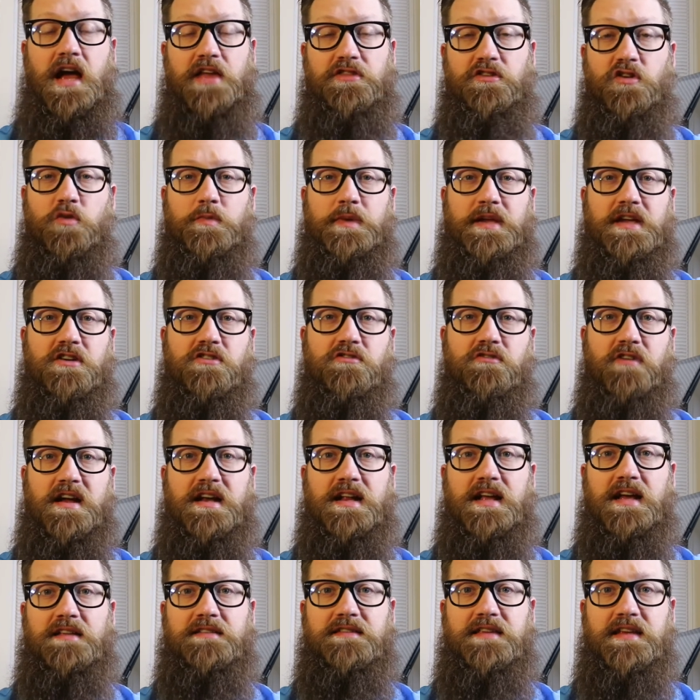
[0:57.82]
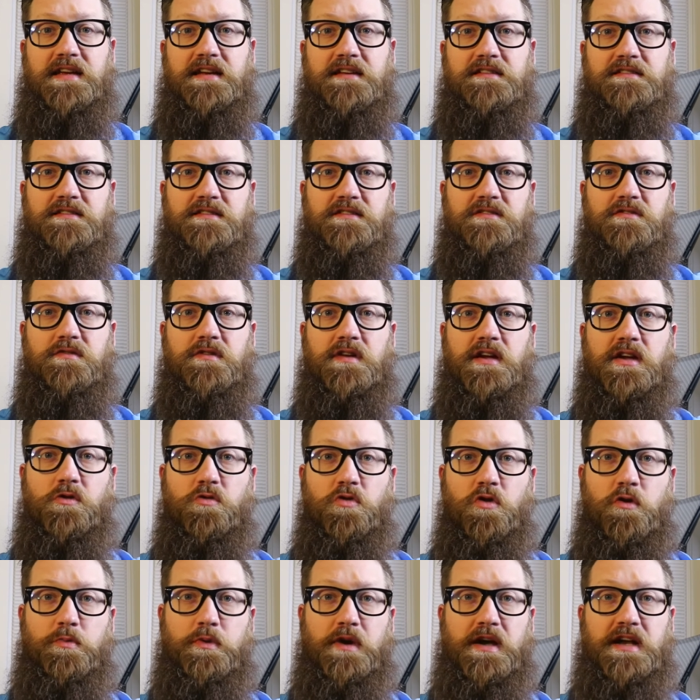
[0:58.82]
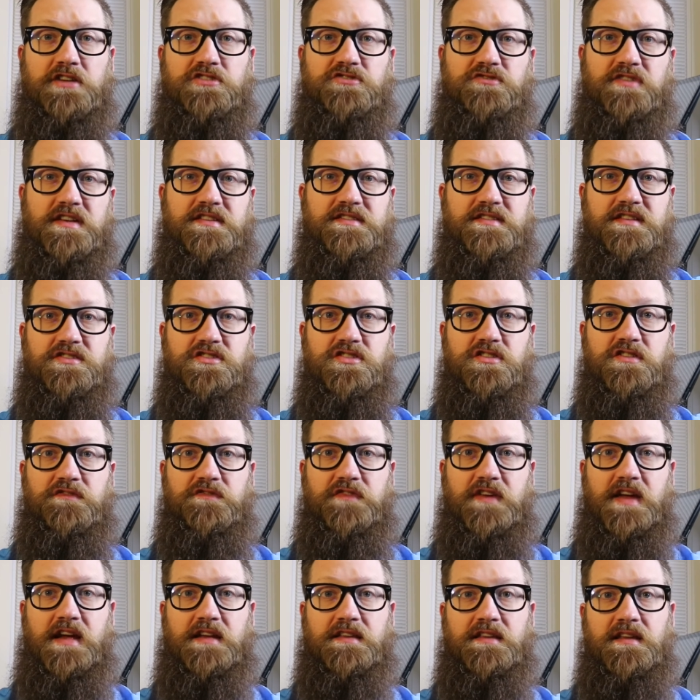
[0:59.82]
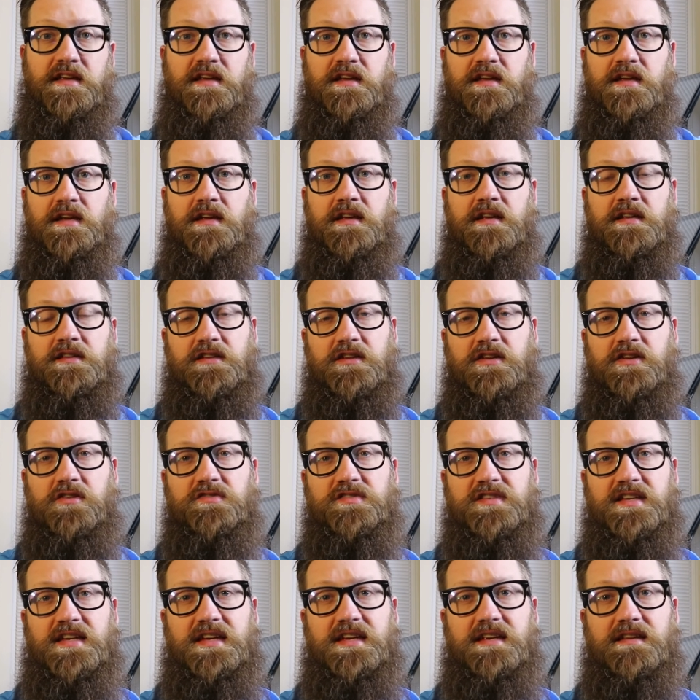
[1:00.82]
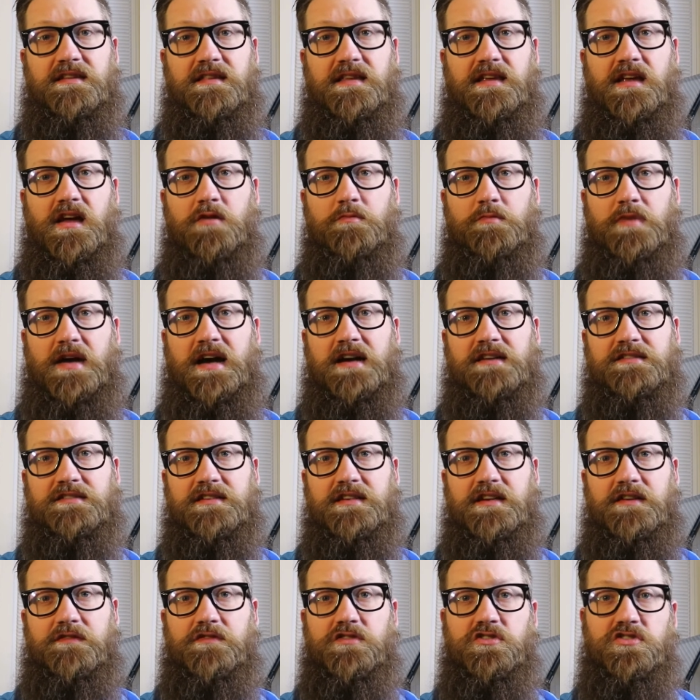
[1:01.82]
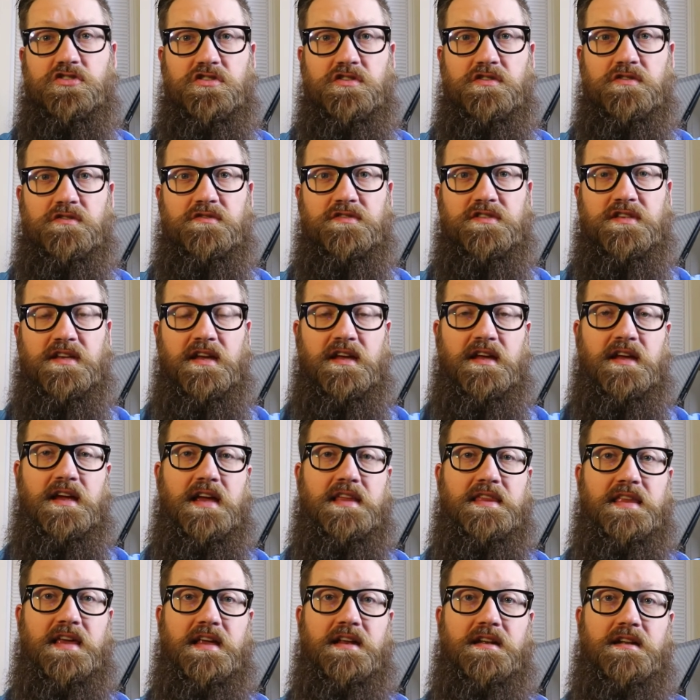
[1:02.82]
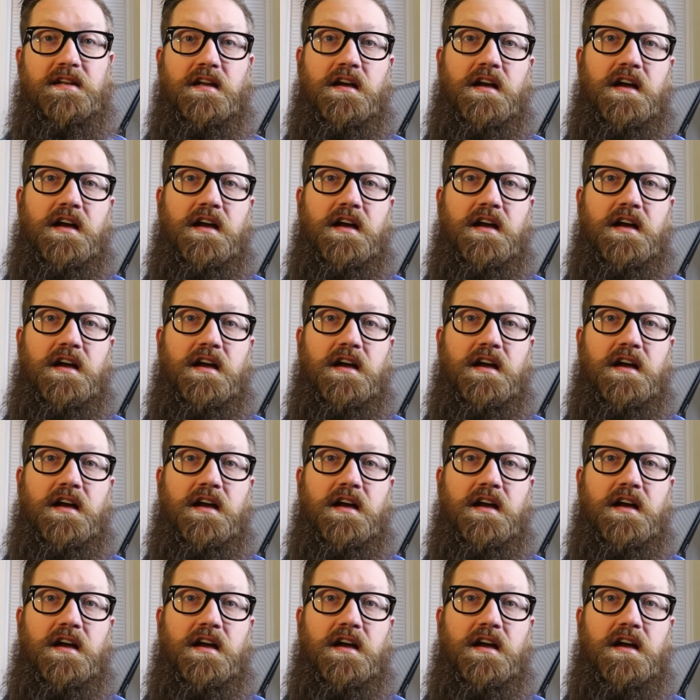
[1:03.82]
I thought it would be a great idea to incorporate a transition effect, to use it in the unboxing of the shoes, and then